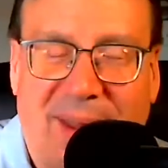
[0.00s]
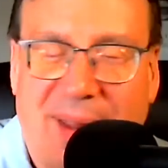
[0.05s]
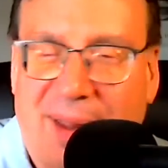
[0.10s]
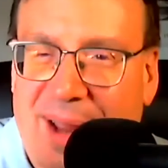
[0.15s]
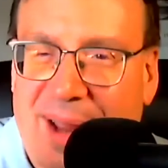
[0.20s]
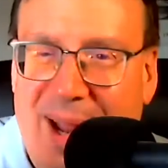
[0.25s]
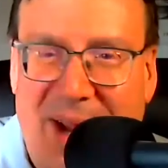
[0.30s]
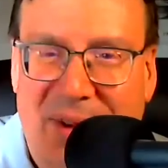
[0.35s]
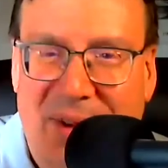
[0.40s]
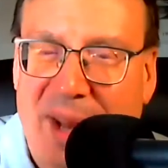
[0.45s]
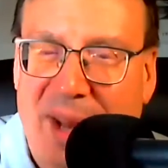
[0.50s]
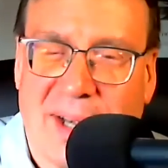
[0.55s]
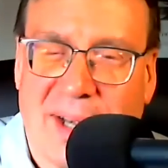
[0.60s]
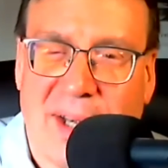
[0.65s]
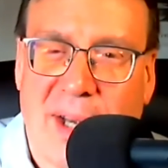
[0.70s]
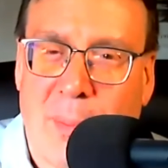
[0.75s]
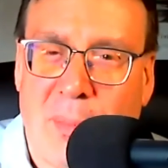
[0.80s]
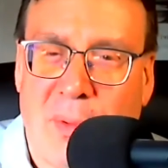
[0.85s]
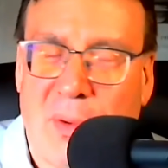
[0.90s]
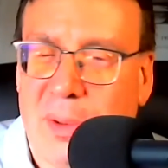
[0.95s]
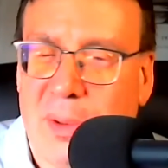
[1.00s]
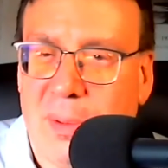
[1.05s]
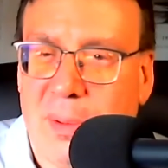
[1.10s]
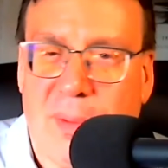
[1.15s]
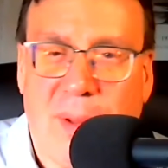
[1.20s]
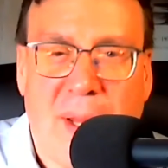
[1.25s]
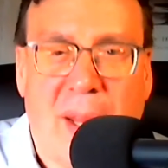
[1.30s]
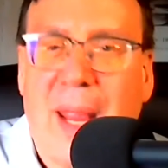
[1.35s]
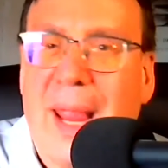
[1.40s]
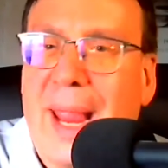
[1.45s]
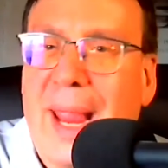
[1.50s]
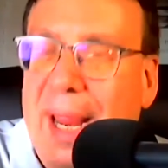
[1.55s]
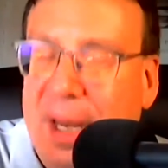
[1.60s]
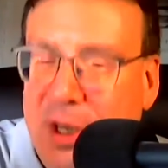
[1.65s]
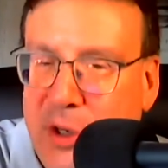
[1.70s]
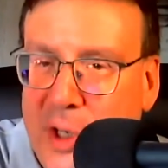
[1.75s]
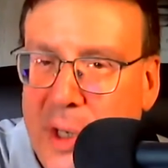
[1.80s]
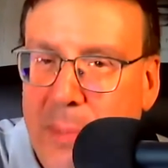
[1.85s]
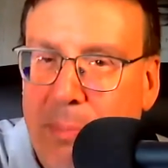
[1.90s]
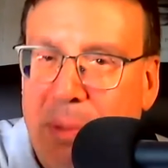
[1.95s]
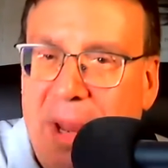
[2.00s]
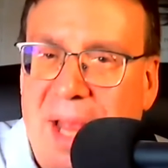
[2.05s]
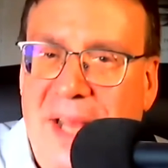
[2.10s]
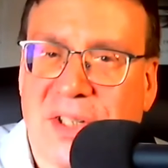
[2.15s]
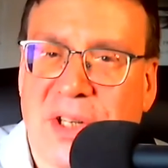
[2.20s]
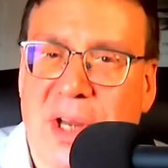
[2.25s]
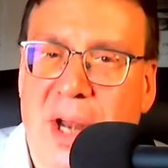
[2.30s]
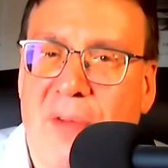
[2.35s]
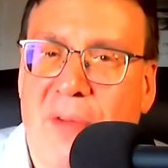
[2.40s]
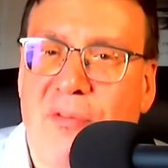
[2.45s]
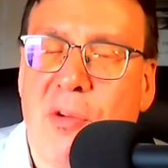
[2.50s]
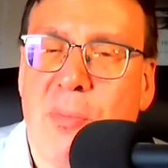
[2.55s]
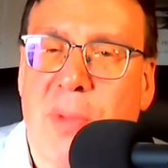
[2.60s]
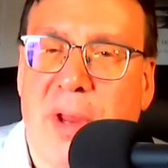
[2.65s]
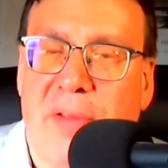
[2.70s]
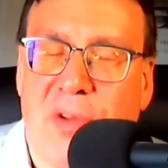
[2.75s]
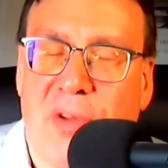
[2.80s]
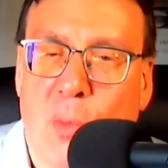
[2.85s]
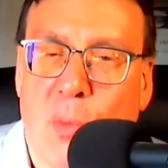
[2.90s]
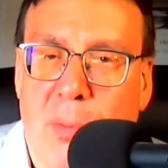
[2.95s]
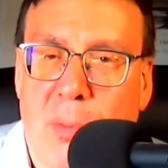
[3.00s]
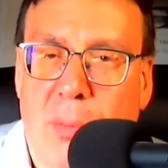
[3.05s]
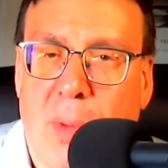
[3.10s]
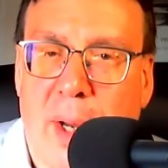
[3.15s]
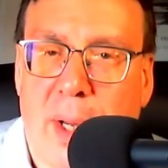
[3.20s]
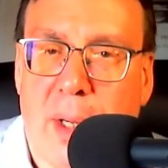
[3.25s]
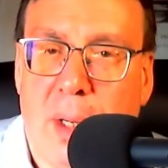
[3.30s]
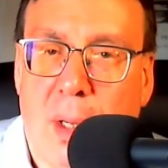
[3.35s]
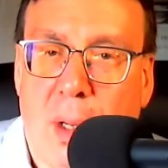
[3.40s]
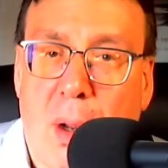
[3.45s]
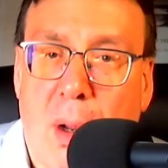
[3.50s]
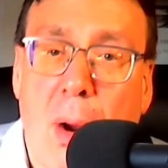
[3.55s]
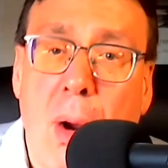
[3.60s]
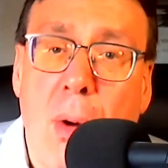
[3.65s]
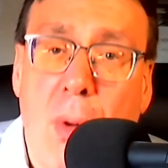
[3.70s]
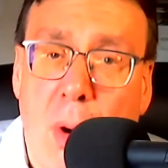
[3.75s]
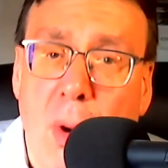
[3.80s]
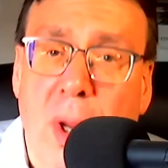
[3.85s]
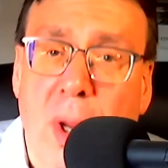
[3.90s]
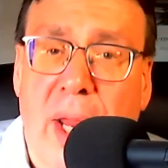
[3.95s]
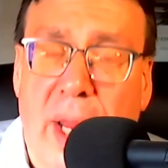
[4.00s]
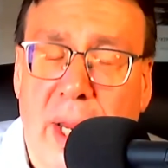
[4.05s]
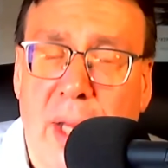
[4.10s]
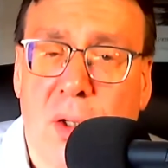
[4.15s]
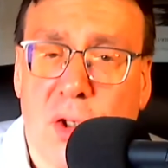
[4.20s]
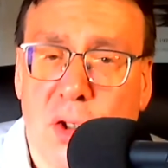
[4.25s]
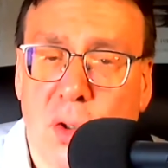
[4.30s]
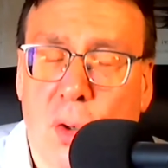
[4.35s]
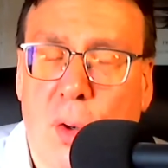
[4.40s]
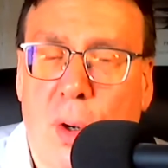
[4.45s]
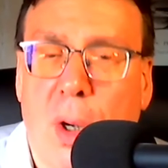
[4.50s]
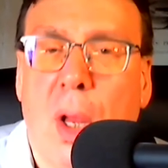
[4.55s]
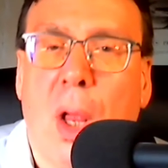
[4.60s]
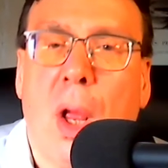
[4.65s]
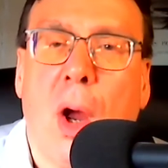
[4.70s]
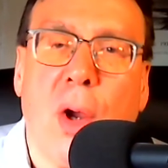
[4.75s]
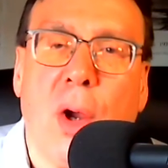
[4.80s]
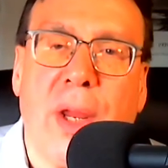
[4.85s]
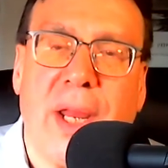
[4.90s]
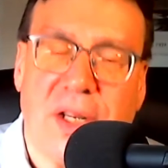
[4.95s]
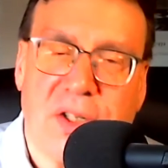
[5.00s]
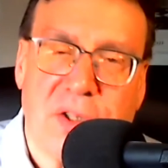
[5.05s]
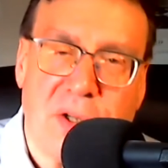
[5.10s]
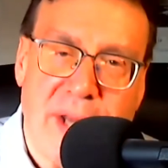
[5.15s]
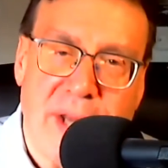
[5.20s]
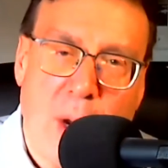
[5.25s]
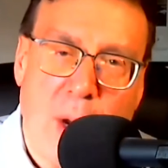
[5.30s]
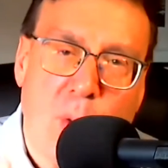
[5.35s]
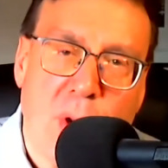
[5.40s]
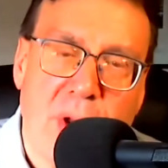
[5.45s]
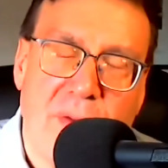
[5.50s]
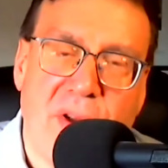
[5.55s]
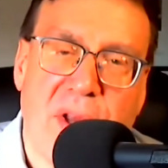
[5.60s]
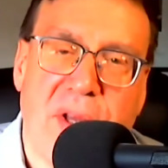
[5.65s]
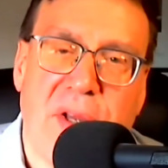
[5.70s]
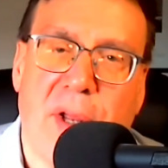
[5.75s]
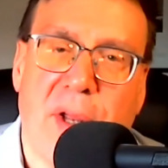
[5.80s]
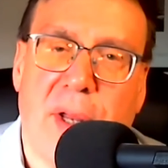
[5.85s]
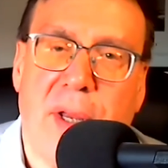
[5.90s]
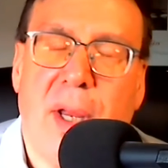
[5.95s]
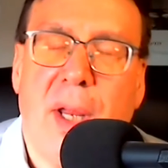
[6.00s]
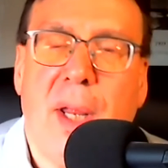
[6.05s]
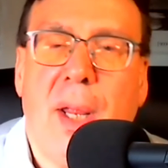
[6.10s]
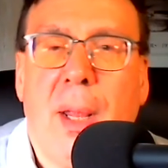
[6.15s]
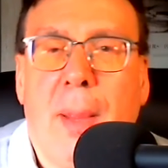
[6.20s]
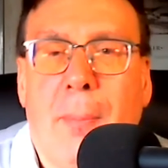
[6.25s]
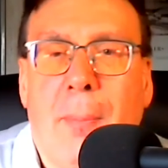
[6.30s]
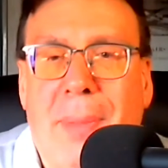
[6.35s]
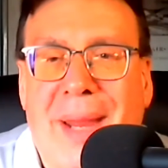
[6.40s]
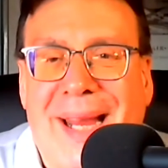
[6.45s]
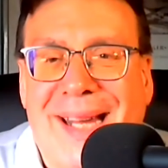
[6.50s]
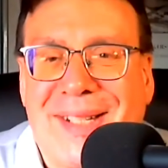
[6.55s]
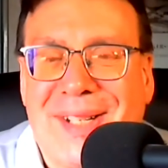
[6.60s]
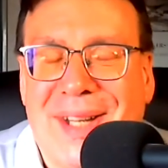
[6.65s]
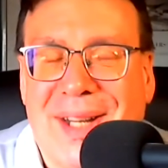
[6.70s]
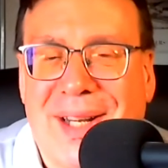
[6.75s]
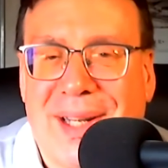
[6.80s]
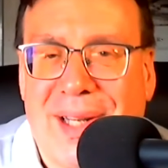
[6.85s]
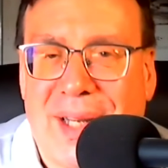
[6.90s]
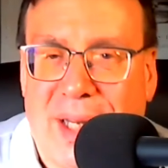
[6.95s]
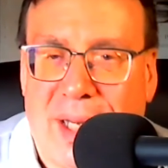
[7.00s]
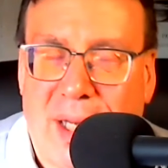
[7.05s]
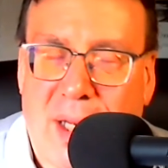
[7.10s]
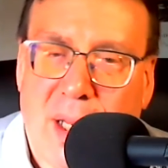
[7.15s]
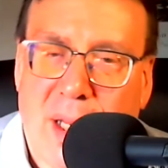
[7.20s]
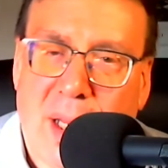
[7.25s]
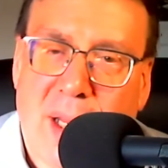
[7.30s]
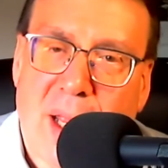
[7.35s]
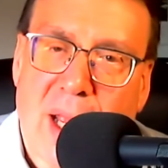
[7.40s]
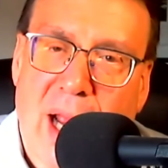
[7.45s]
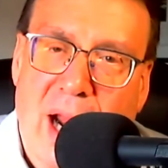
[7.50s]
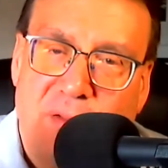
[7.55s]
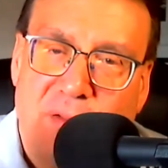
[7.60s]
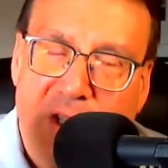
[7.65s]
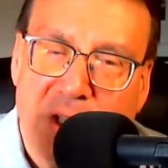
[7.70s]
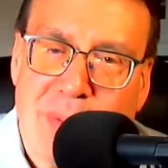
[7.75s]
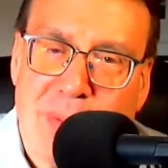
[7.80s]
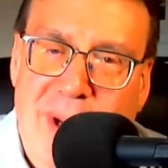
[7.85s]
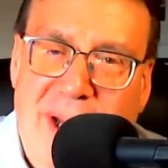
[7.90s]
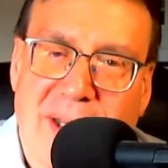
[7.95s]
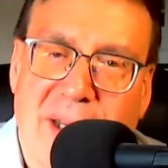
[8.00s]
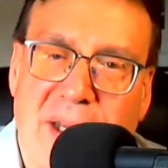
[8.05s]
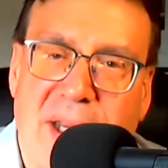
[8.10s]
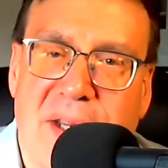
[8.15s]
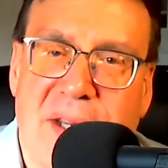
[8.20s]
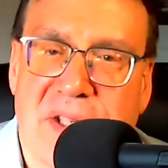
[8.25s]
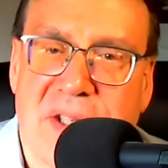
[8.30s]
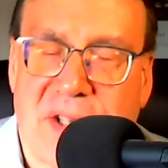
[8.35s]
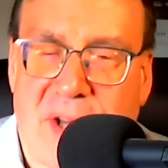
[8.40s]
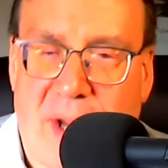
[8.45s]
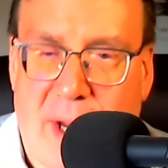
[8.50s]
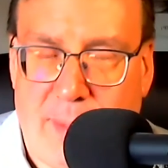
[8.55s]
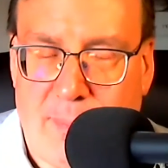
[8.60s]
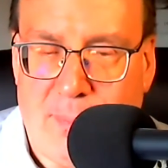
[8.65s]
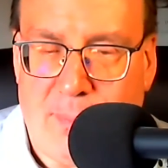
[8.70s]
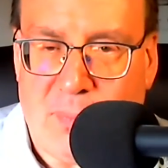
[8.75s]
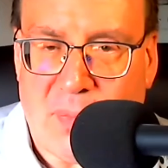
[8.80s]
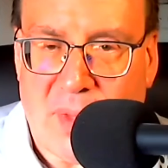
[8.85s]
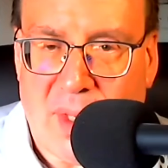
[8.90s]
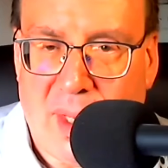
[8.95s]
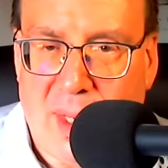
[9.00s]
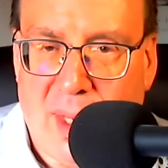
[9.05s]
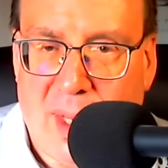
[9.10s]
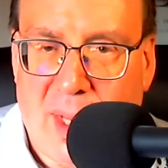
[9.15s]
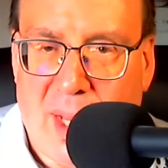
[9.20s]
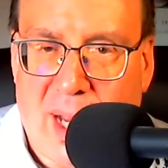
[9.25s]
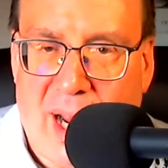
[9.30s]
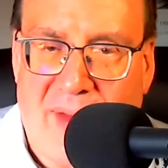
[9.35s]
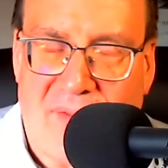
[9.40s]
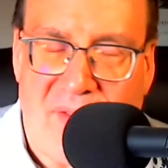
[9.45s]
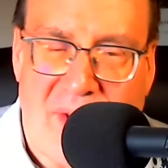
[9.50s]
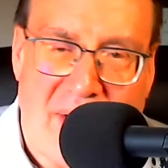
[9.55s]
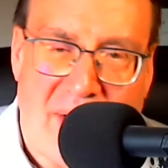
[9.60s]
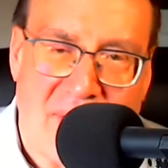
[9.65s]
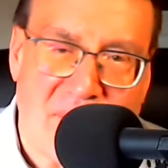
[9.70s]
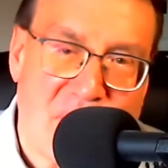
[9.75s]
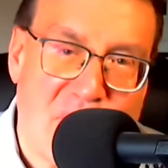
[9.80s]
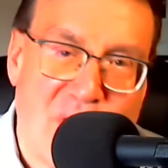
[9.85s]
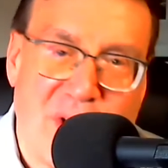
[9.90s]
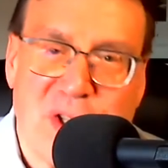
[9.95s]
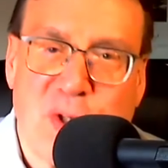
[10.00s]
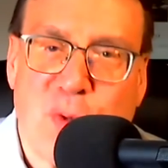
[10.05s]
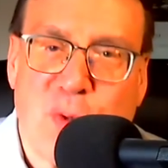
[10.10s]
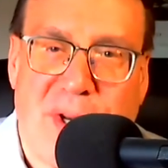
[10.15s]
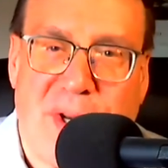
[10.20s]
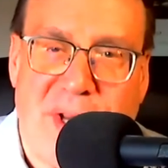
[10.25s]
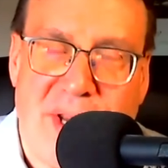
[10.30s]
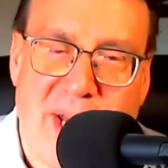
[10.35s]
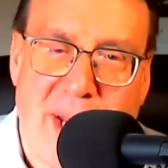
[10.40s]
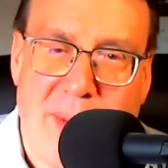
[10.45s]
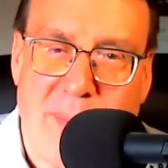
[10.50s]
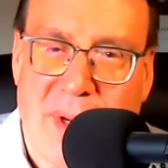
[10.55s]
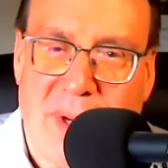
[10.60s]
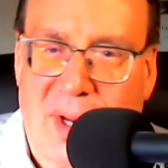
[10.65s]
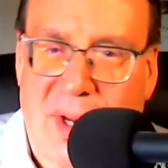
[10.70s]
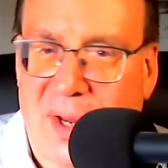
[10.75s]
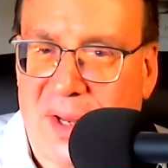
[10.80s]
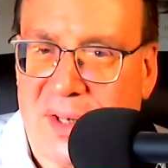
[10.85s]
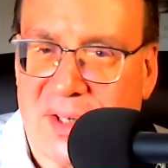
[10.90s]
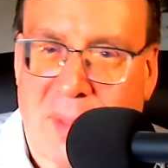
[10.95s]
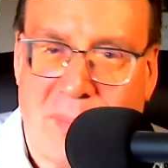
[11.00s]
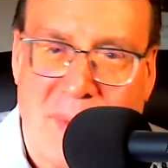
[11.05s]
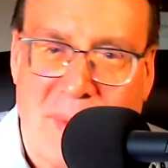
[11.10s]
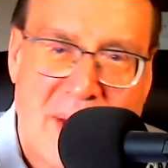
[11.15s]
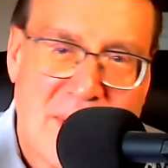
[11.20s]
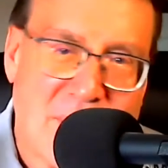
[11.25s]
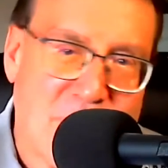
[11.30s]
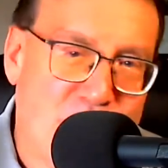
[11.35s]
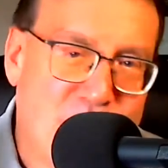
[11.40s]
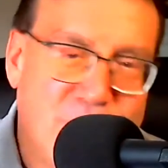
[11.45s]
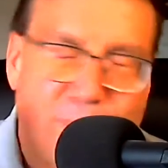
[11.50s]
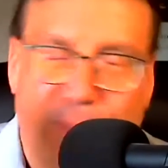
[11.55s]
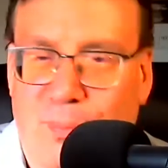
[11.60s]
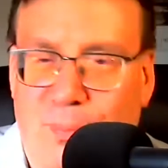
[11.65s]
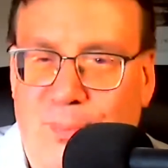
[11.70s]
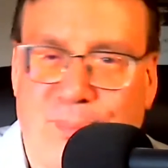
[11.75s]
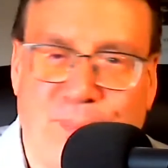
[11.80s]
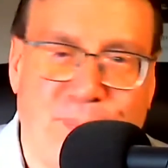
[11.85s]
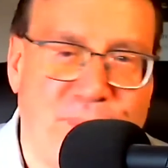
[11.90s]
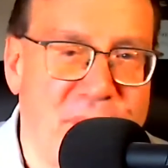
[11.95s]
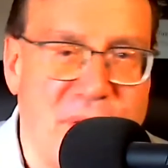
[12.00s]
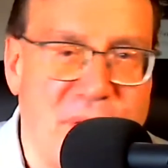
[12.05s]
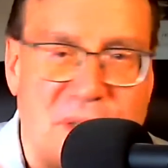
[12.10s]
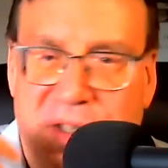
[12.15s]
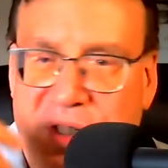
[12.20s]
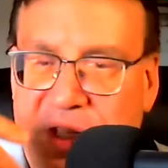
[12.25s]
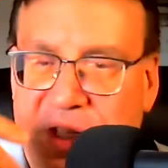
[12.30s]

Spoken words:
contact number, and you can pass it on for me if you wouldn't mind. Oh, okay, sure. Okay, so now what have I done? Basically, I've respected his time. I've not frustrated him because I'm not just